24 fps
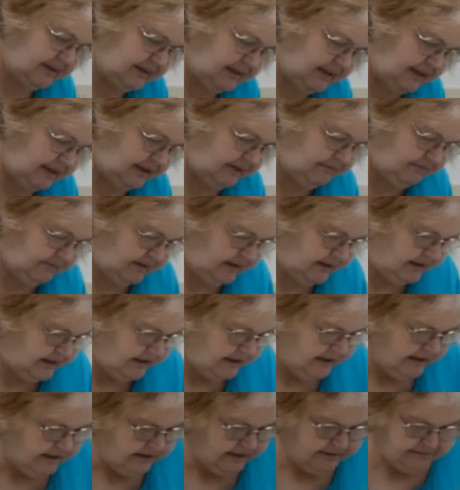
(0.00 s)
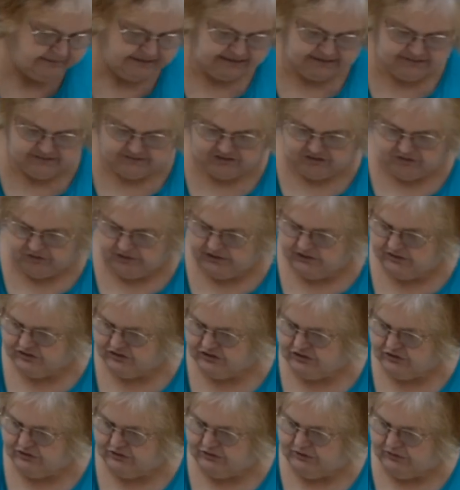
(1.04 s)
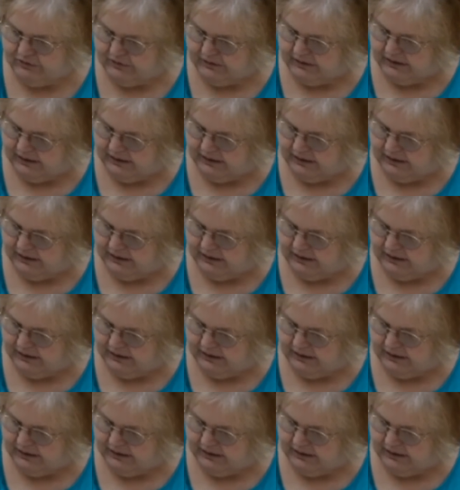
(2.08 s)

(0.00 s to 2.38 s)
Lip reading: and even. That's going to